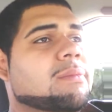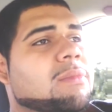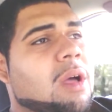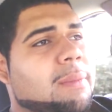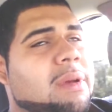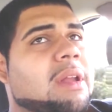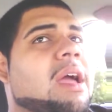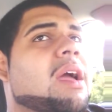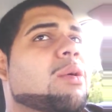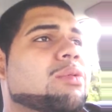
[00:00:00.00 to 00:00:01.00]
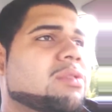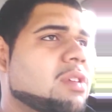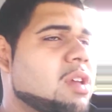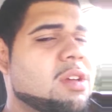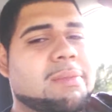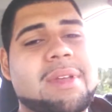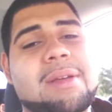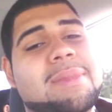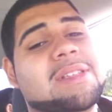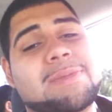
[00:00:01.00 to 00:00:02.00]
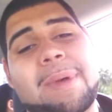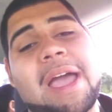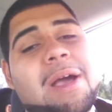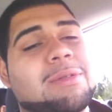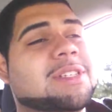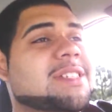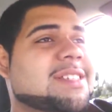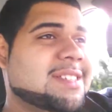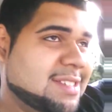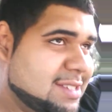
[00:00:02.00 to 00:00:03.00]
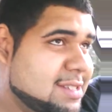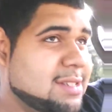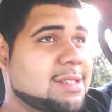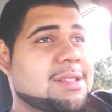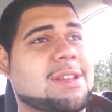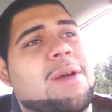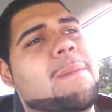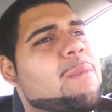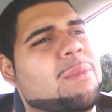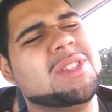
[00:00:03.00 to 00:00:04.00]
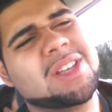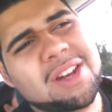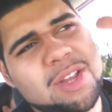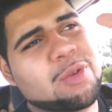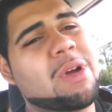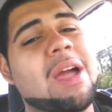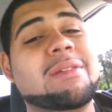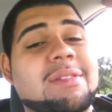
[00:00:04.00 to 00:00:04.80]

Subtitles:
Up in the clouds, me and my spouse. Rumors on the ground,